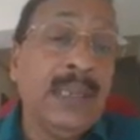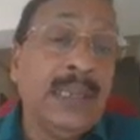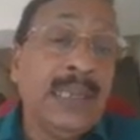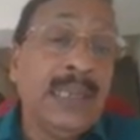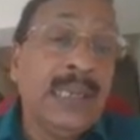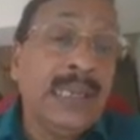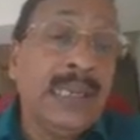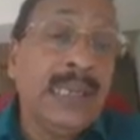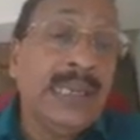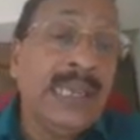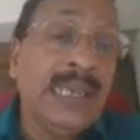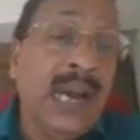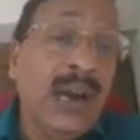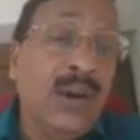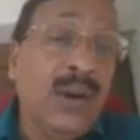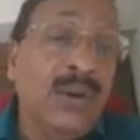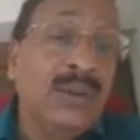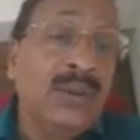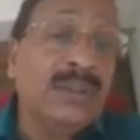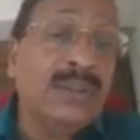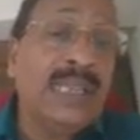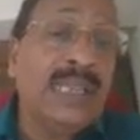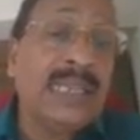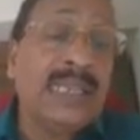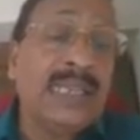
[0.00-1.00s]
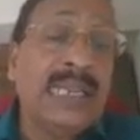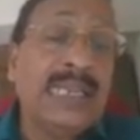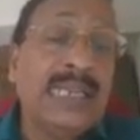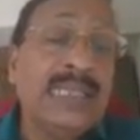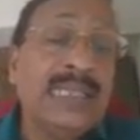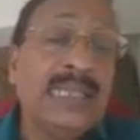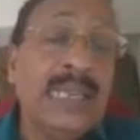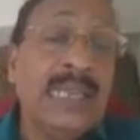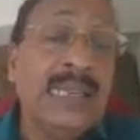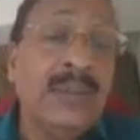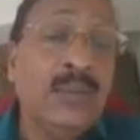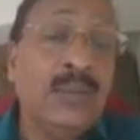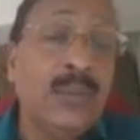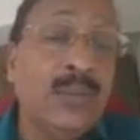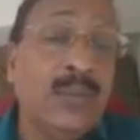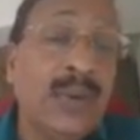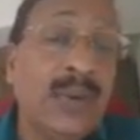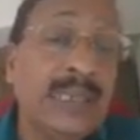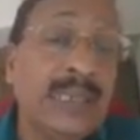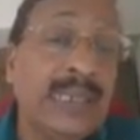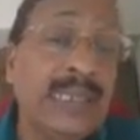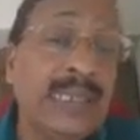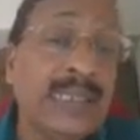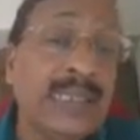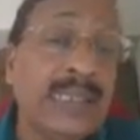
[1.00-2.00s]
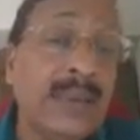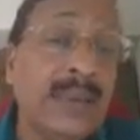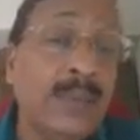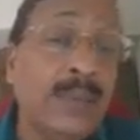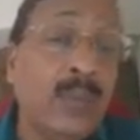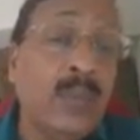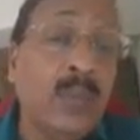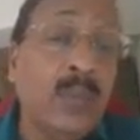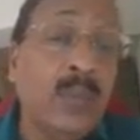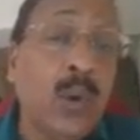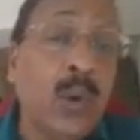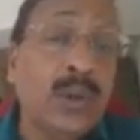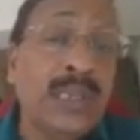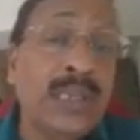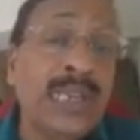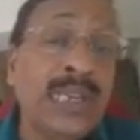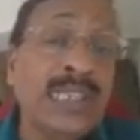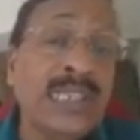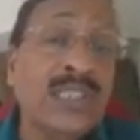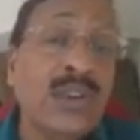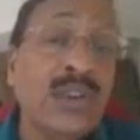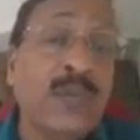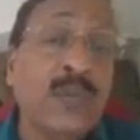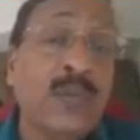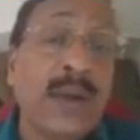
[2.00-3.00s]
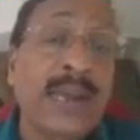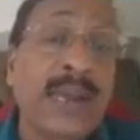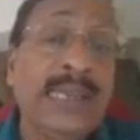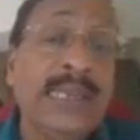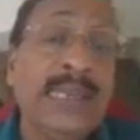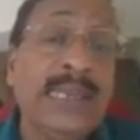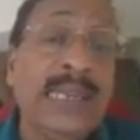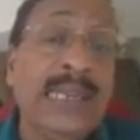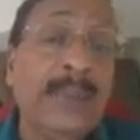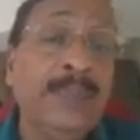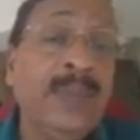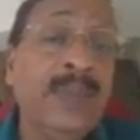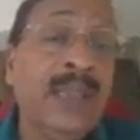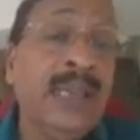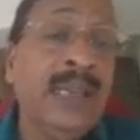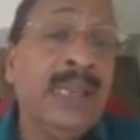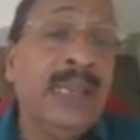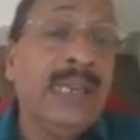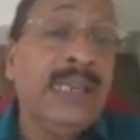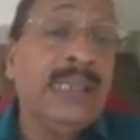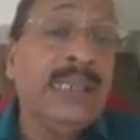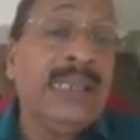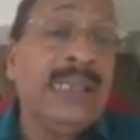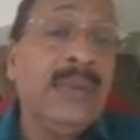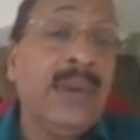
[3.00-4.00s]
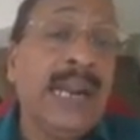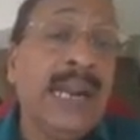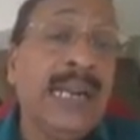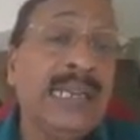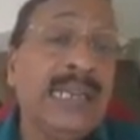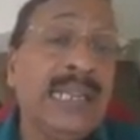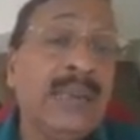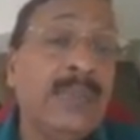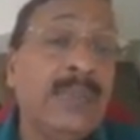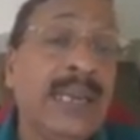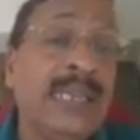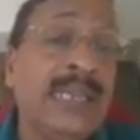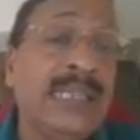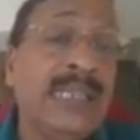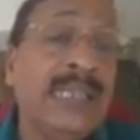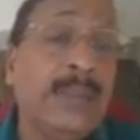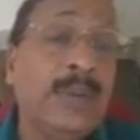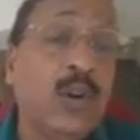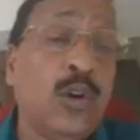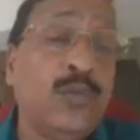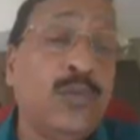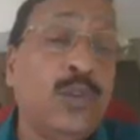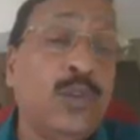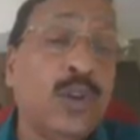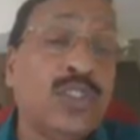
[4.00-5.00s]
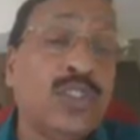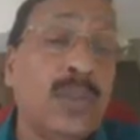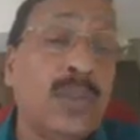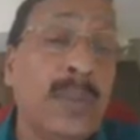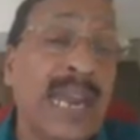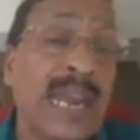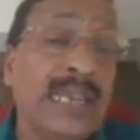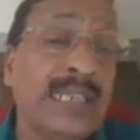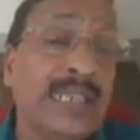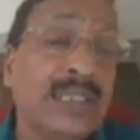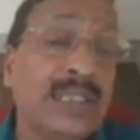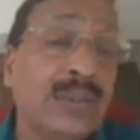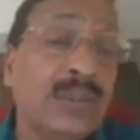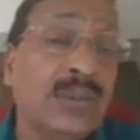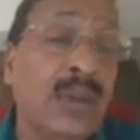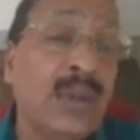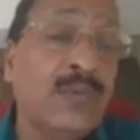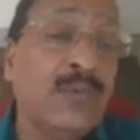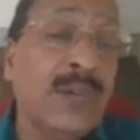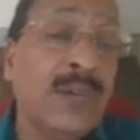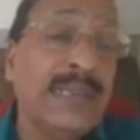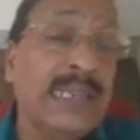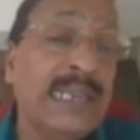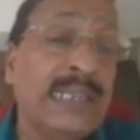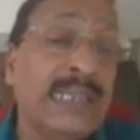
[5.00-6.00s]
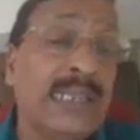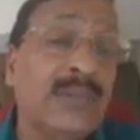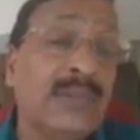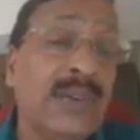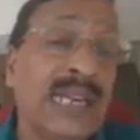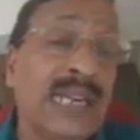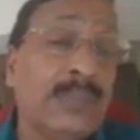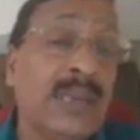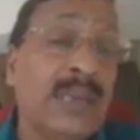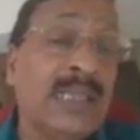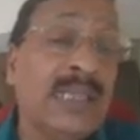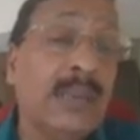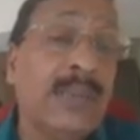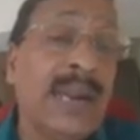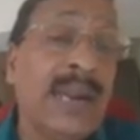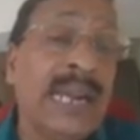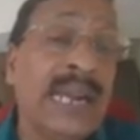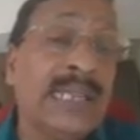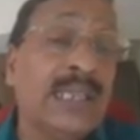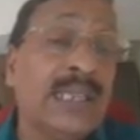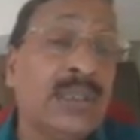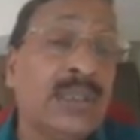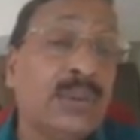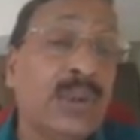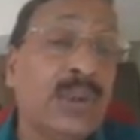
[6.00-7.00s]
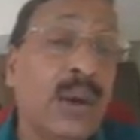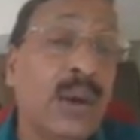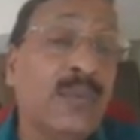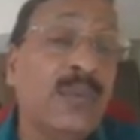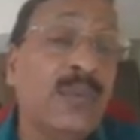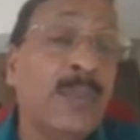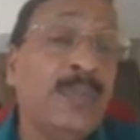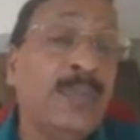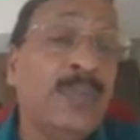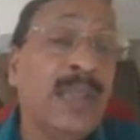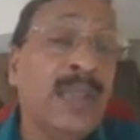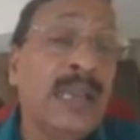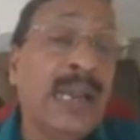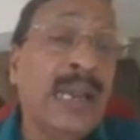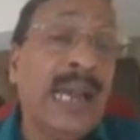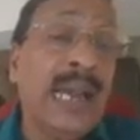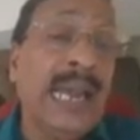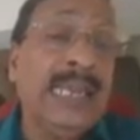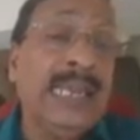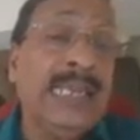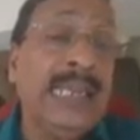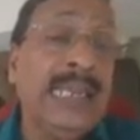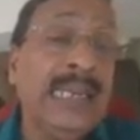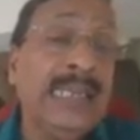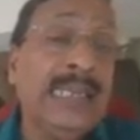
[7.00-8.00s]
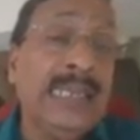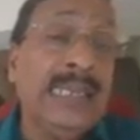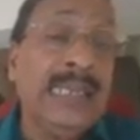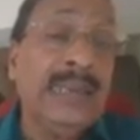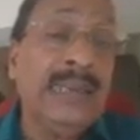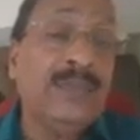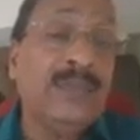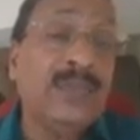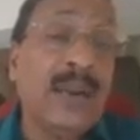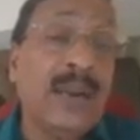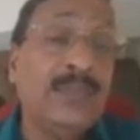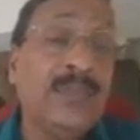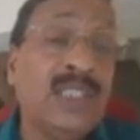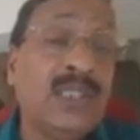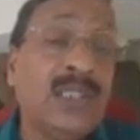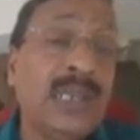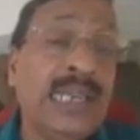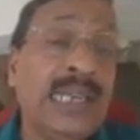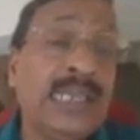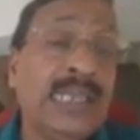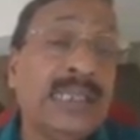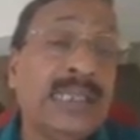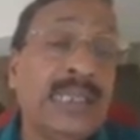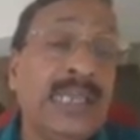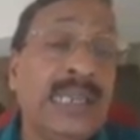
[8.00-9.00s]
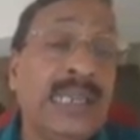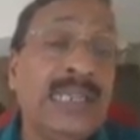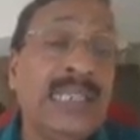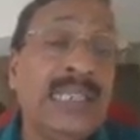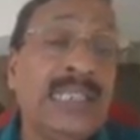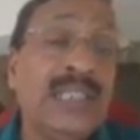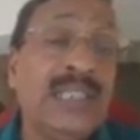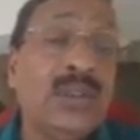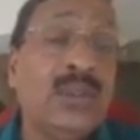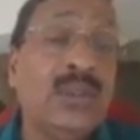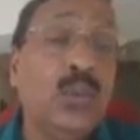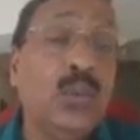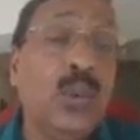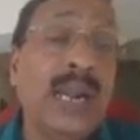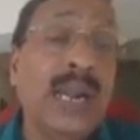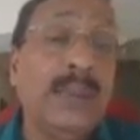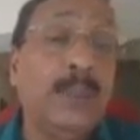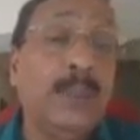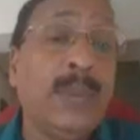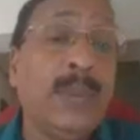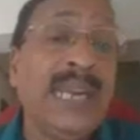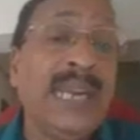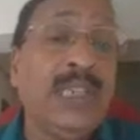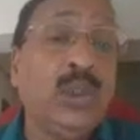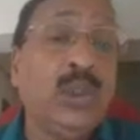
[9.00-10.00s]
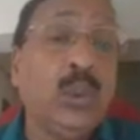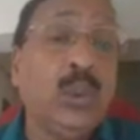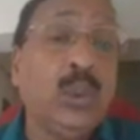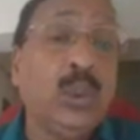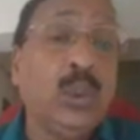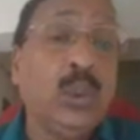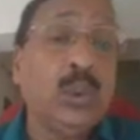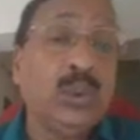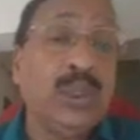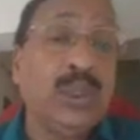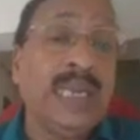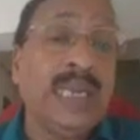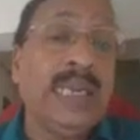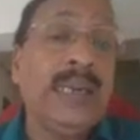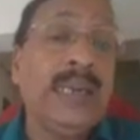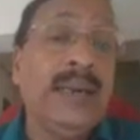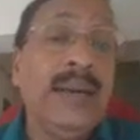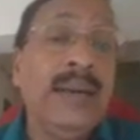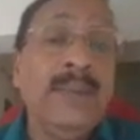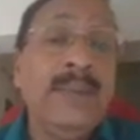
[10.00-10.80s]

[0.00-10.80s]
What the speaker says: Now, the relation that is modulus of IA divided by the, of course, the magnitude of IA divided by the magnitude of IAD. From this relation, it is equal to 1 by 2 root 3.